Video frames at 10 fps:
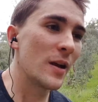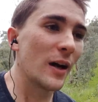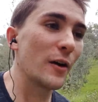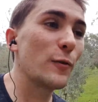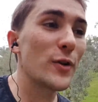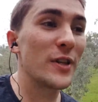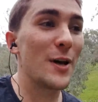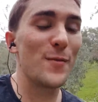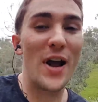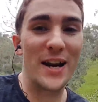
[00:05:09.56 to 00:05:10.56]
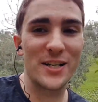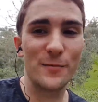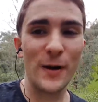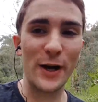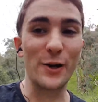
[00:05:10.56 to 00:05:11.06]
Unfortunately, I'm not
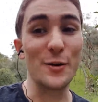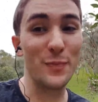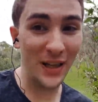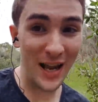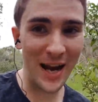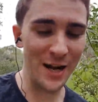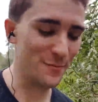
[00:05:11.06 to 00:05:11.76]
actually very good at playing